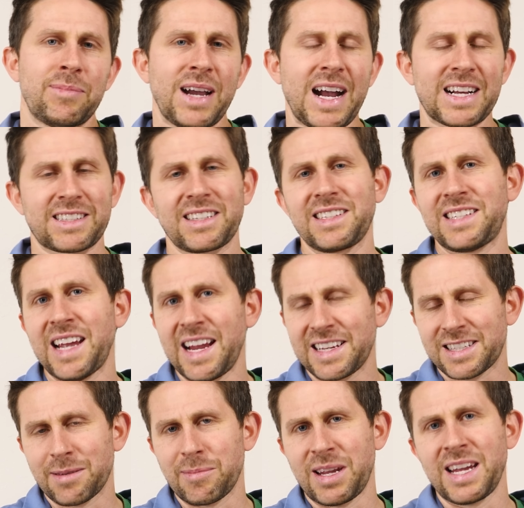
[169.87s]
but actually take
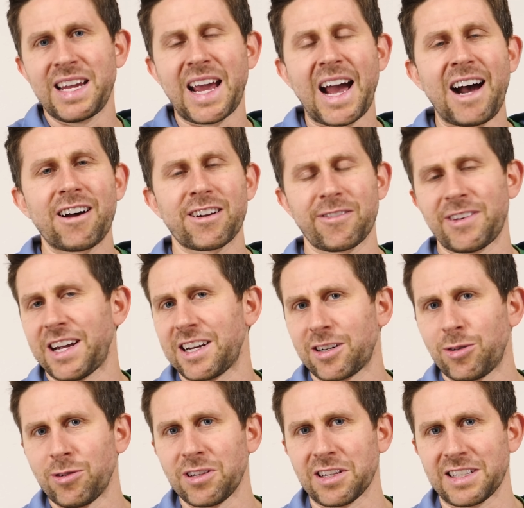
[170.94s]
some heat out of it and
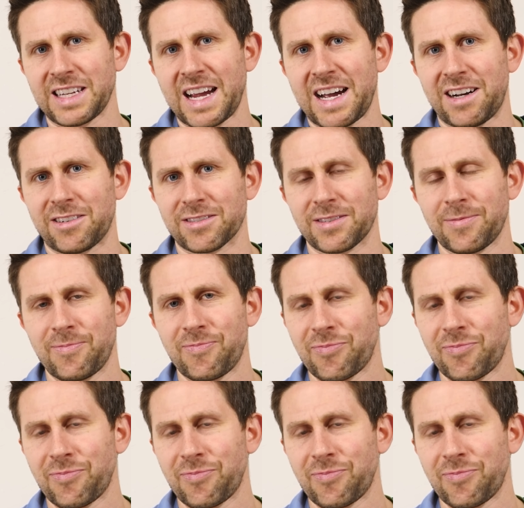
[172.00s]
cool it down.